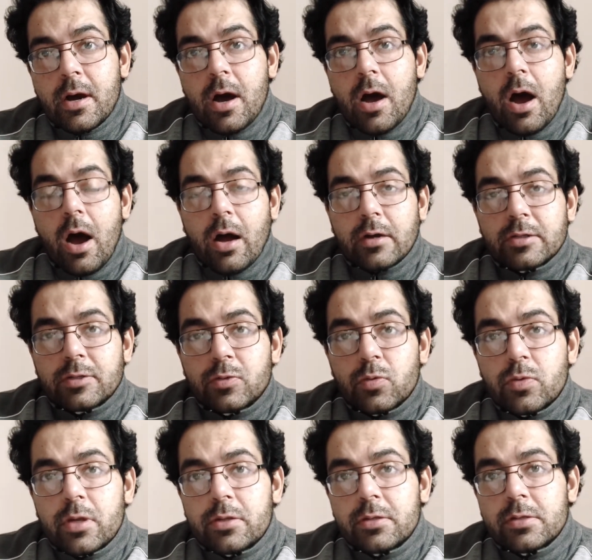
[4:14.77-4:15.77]
Our
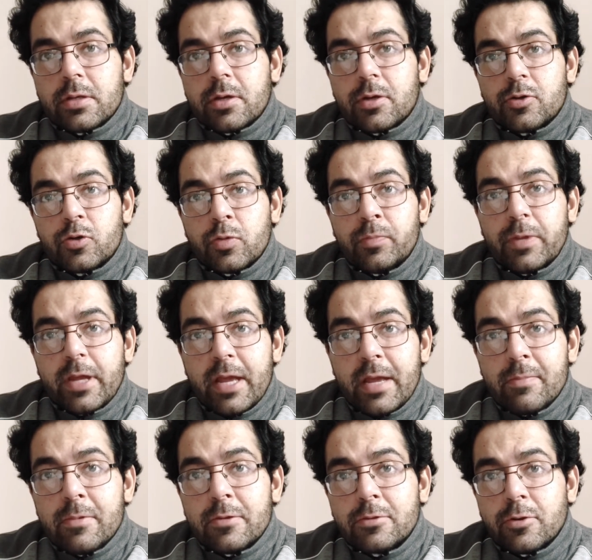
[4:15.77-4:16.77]
students should be
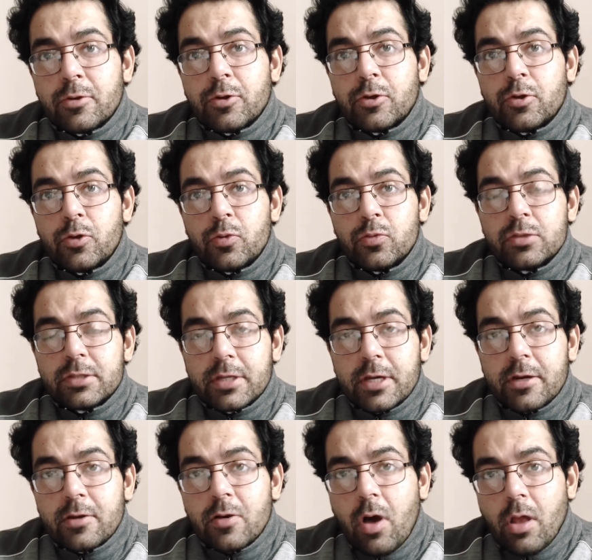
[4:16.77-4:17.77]
able to use their
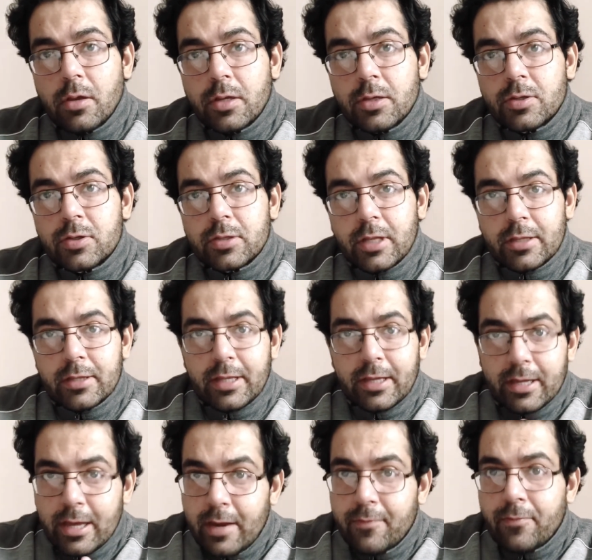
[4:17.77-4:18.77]
knowledge that they
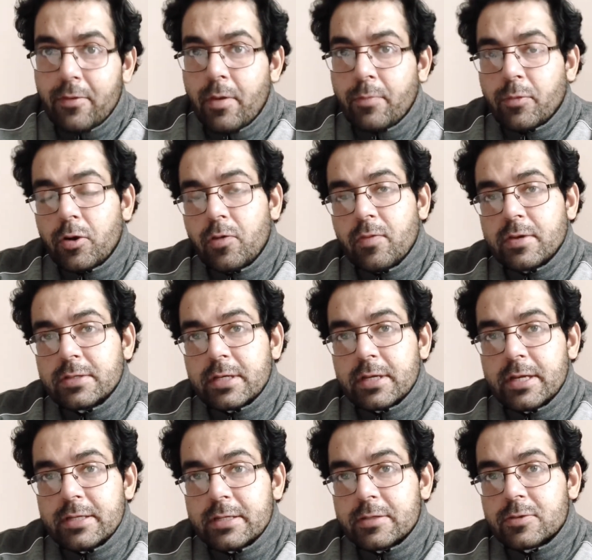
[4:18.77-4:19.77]
get from
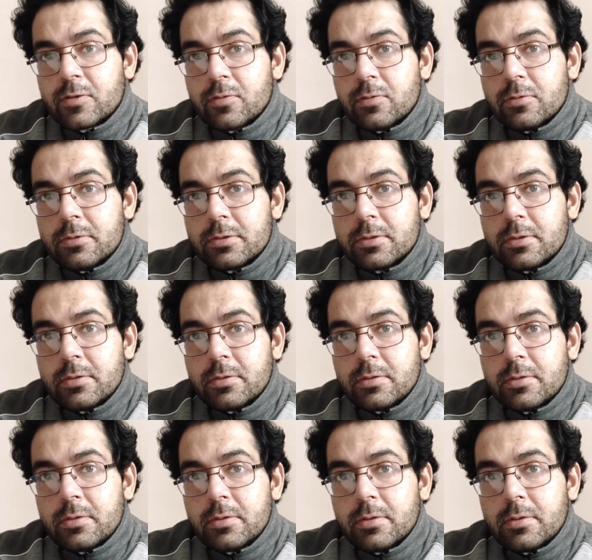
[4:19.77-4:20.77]
universities and schools
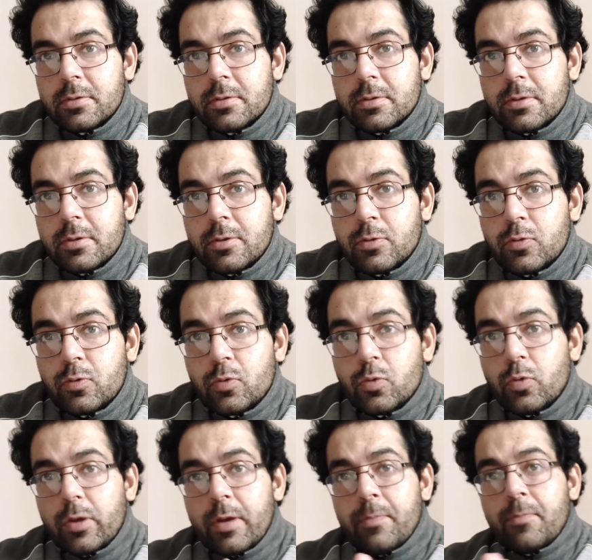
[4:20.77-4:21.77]

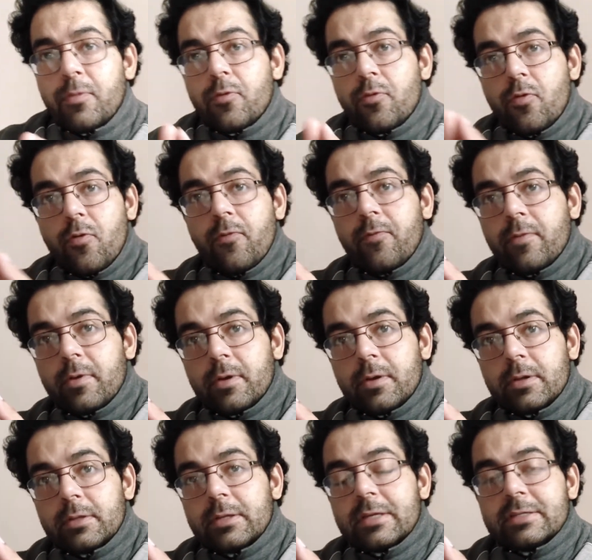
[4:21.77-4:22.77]
to improve
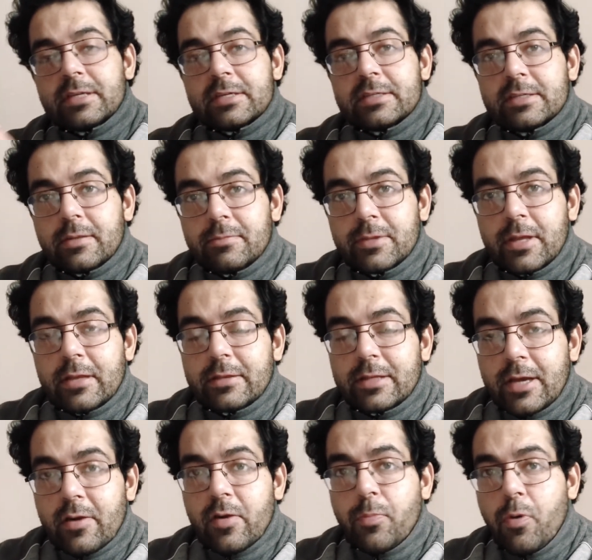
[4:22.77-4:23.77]
the system that they
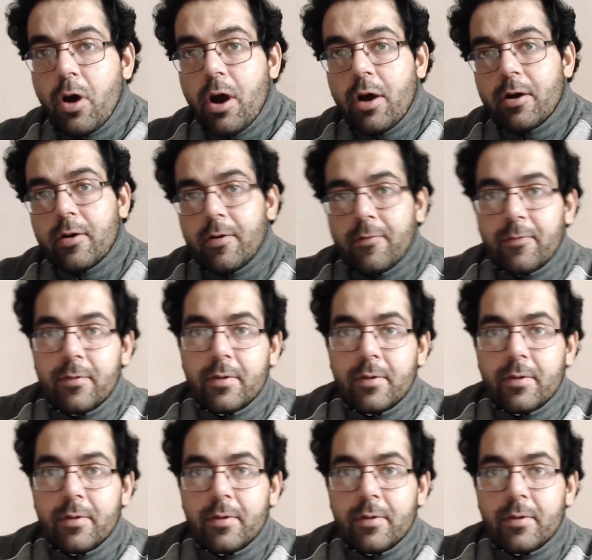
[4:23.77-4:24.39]
are a part of